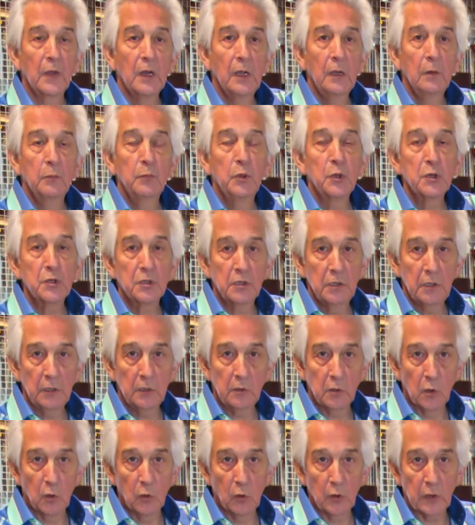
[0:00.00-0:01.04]
push the
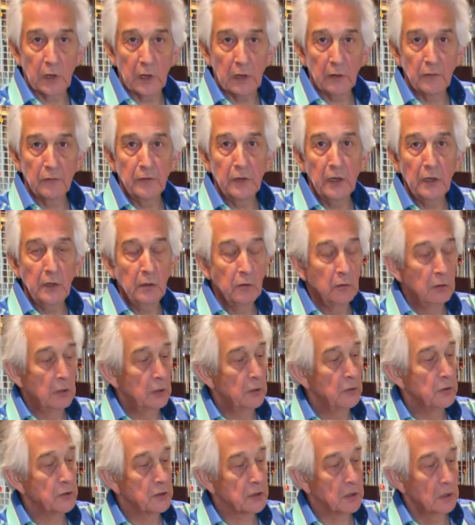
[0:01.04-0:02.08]
cork out, and then you'd
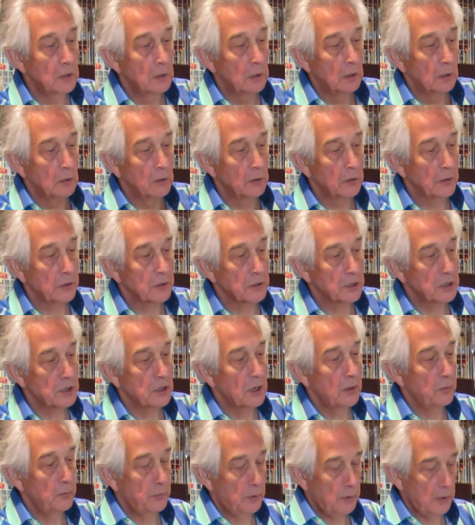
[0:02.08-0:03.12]
lose a lot of the
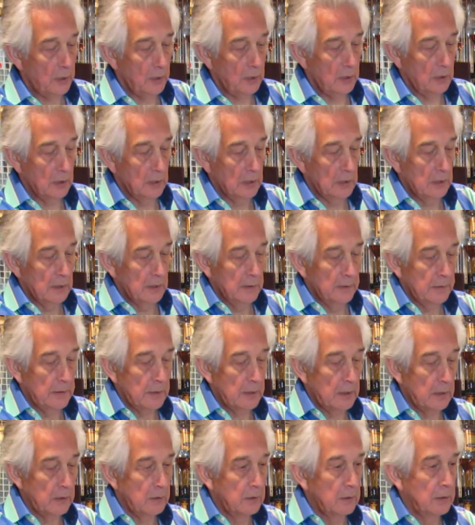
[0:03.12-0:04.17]
champagne.
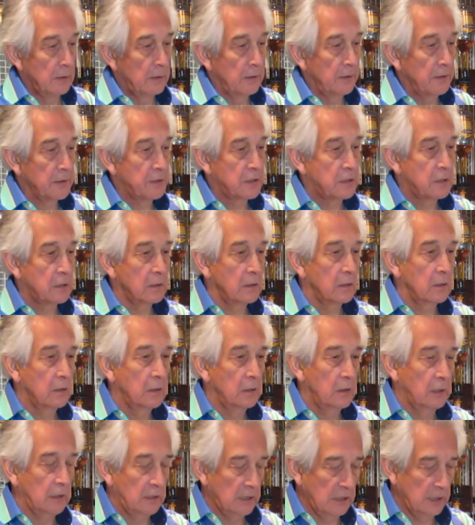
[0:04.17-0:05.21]
Now, it's
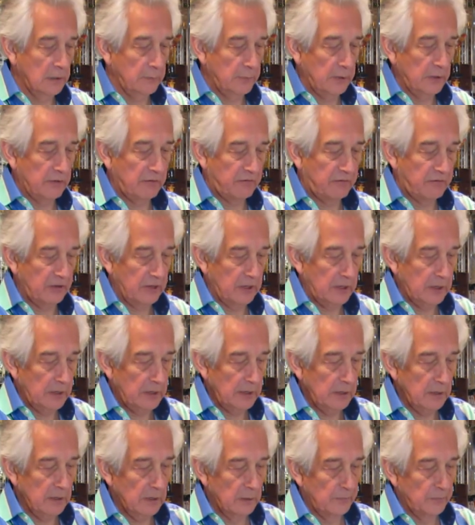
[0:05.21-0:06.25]
a little bit
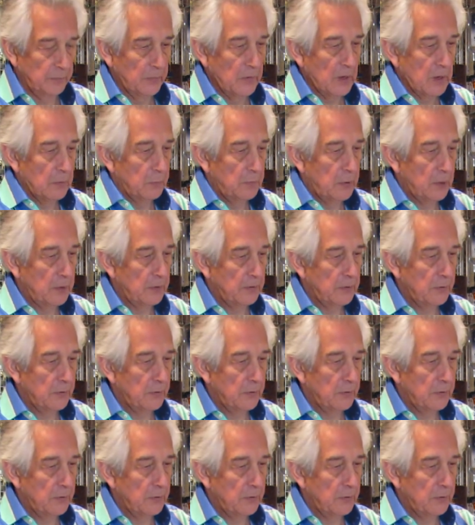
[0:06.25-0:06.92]
fiddly, but the